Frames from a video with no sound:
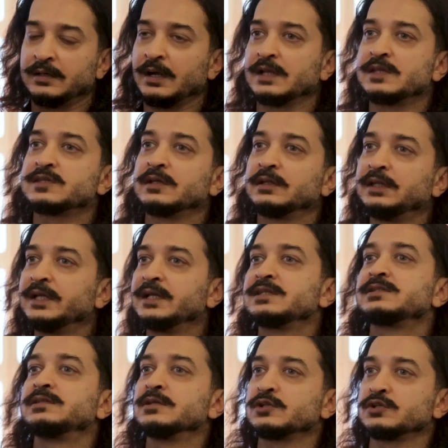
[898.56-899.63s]
dancer
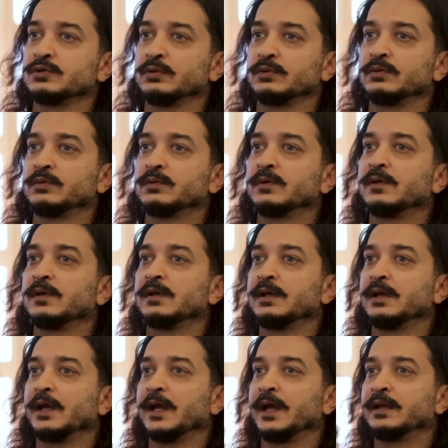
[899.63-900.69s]
leads the show,
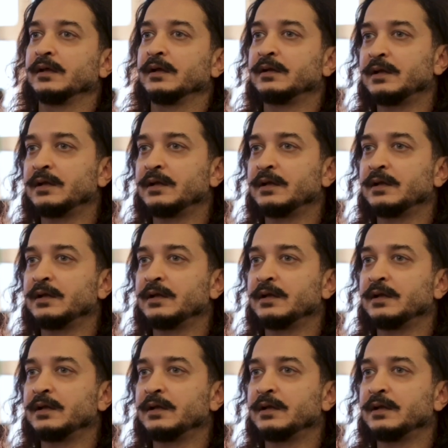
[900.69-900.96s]
and a